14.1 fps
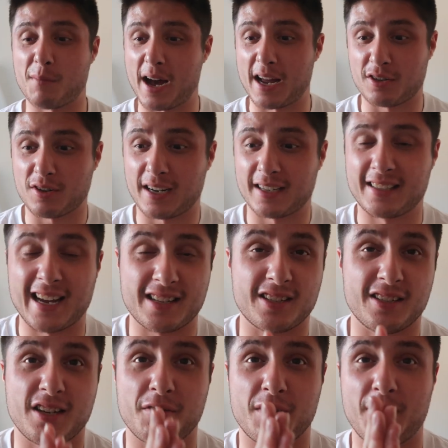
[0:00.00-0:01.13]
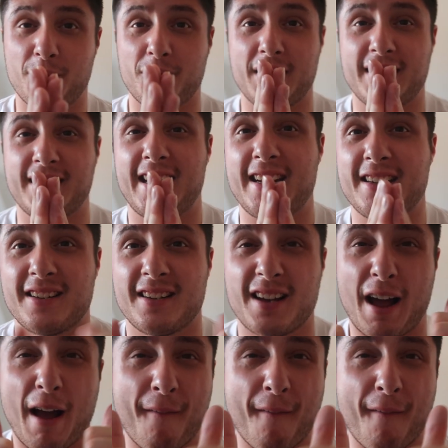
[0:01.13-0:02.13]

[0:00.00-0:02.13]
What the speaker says: We might try and get to do it in pre-season.